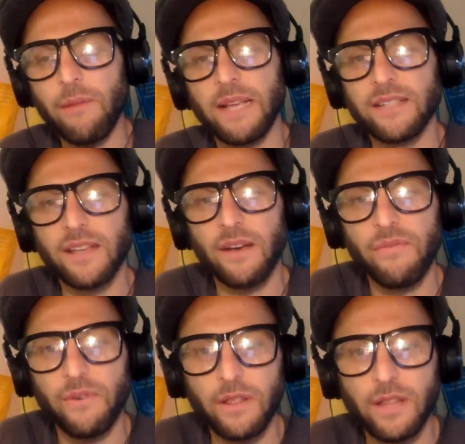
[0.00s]
myself
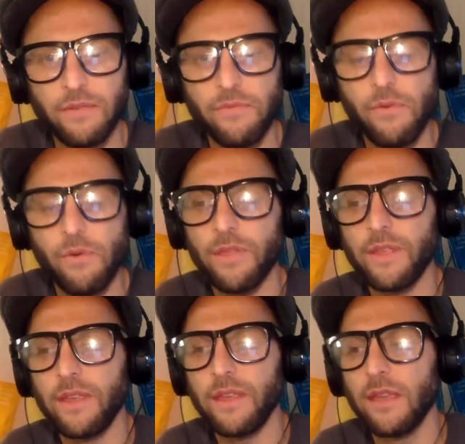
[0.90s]
fully for
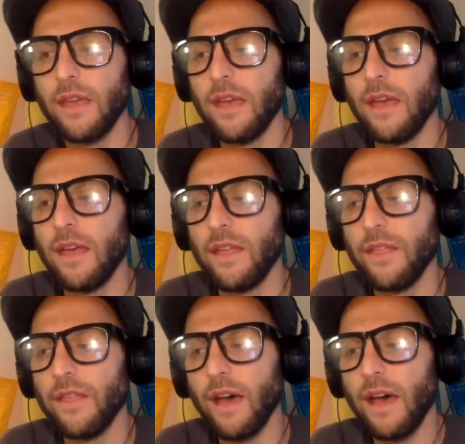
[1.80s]
the
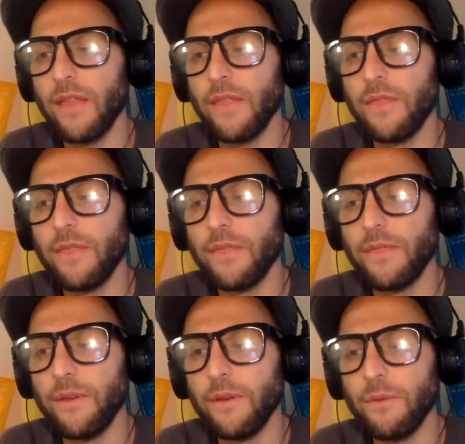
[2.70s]

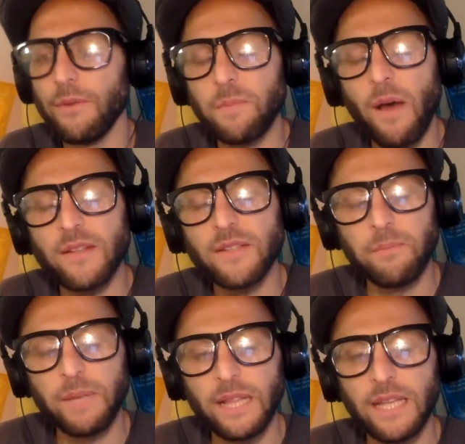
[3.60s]

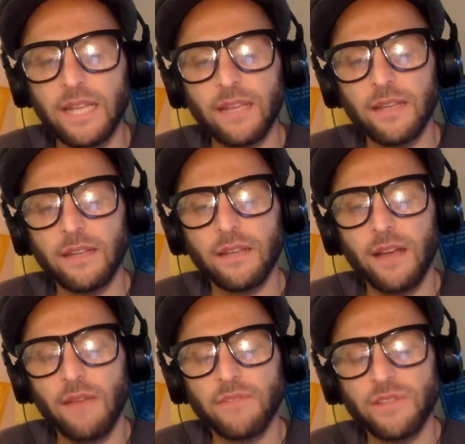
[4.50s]
responsibility
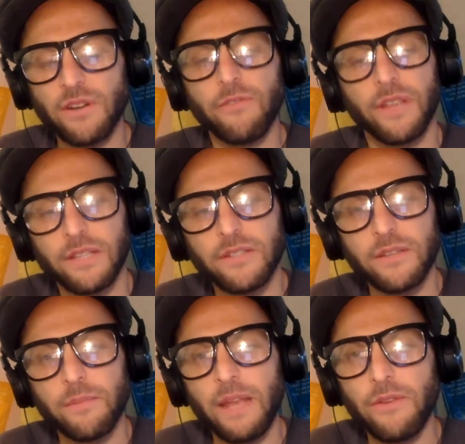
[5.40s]
of service
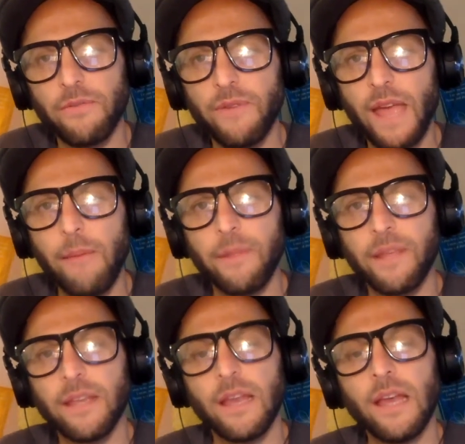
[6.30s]
to my new
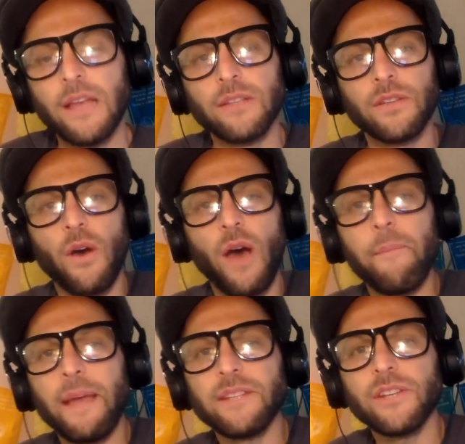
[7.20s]
family. So I
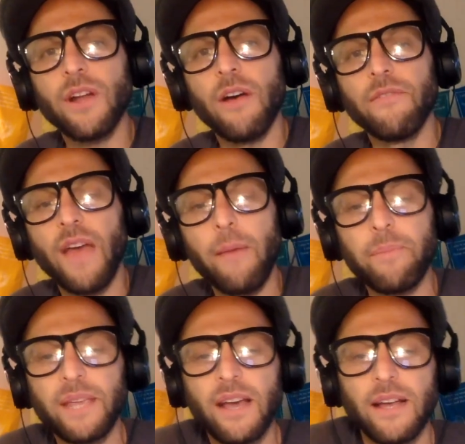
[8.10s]
mention all of that
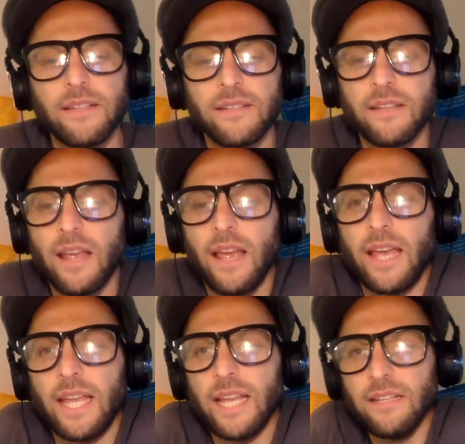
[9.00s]
because
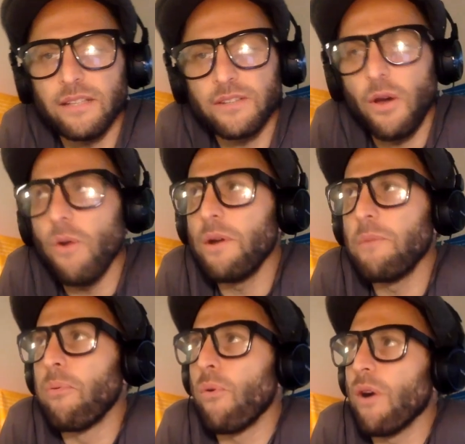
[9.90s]
it is so
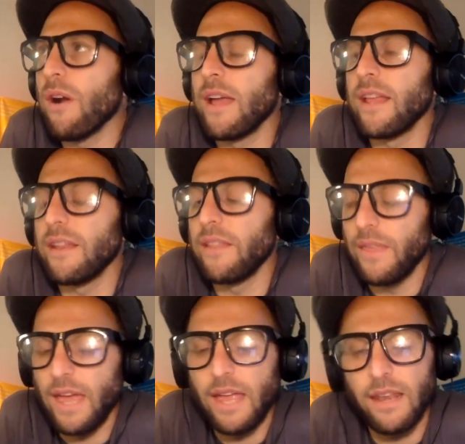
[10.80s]
important
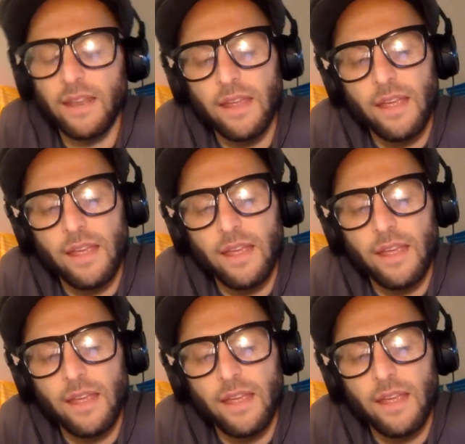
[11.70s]
that